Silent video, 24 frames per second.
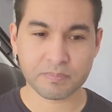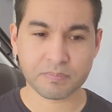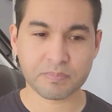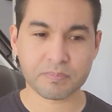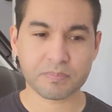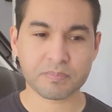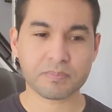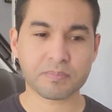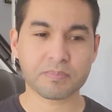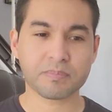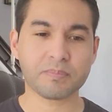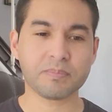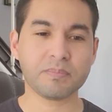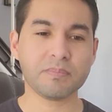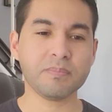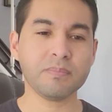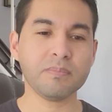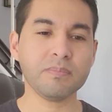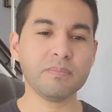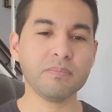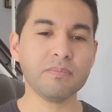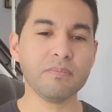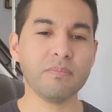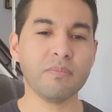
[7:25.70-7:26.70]

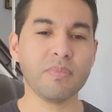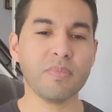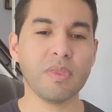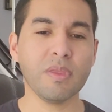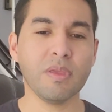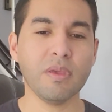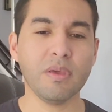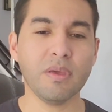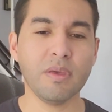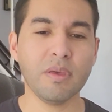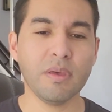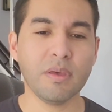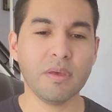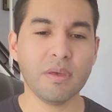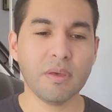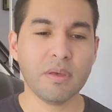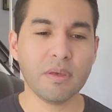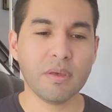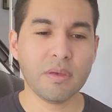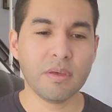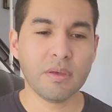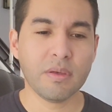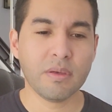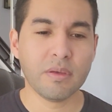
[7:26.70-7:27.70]

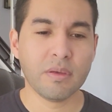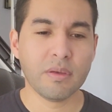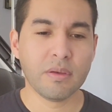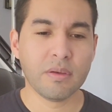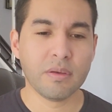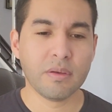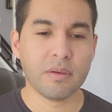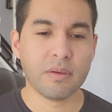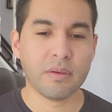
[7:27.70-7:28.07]
Nobody speaks.